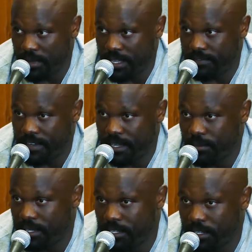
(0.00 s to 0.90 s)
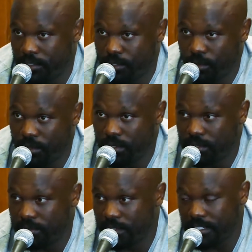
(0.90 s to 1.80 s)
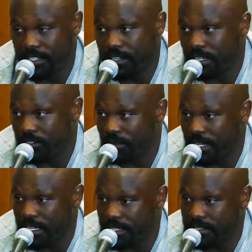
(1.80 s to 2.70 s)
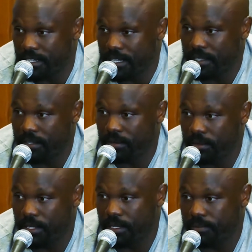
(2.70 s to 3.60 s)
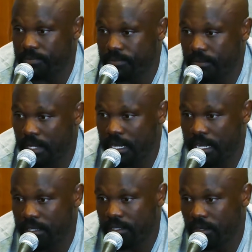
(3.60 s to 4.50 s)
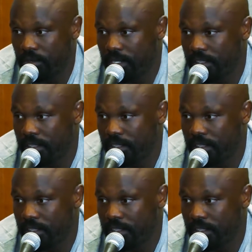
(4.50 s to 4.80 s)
we're going to go to war. That's it. That's all I can say. You know, I ain't going to hold